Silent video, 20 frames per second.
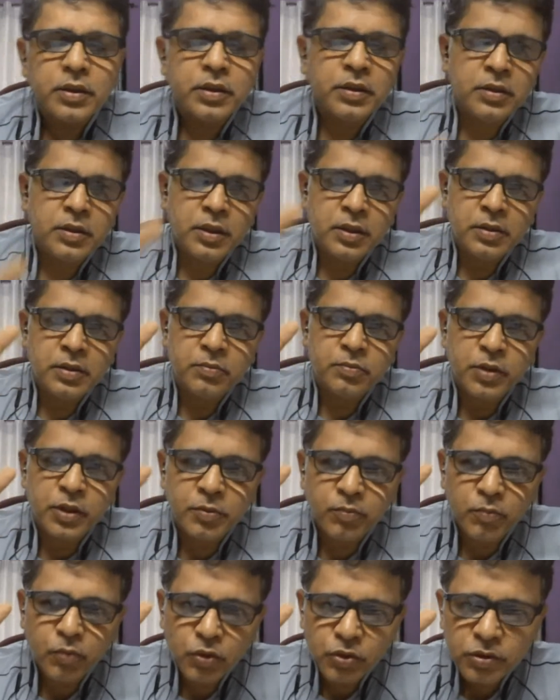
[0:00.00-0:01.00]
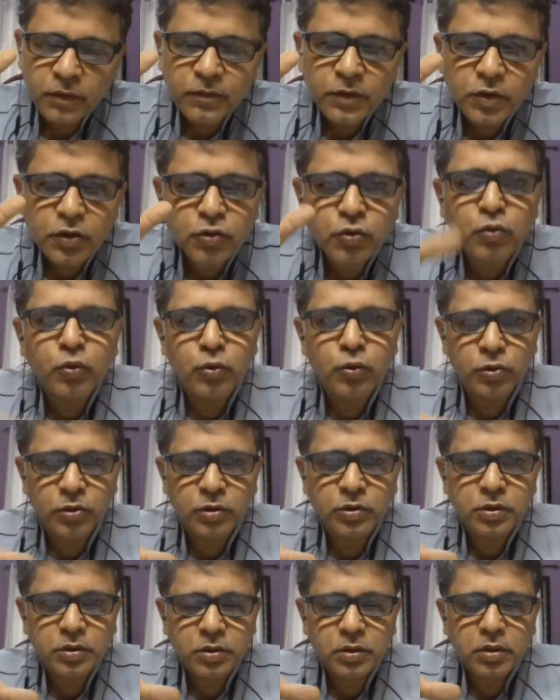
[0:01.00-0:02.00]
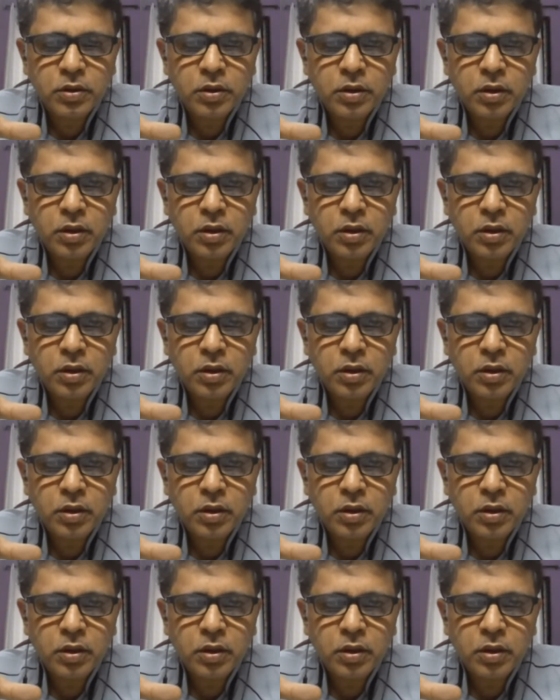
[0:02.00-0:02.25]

in most of the schools,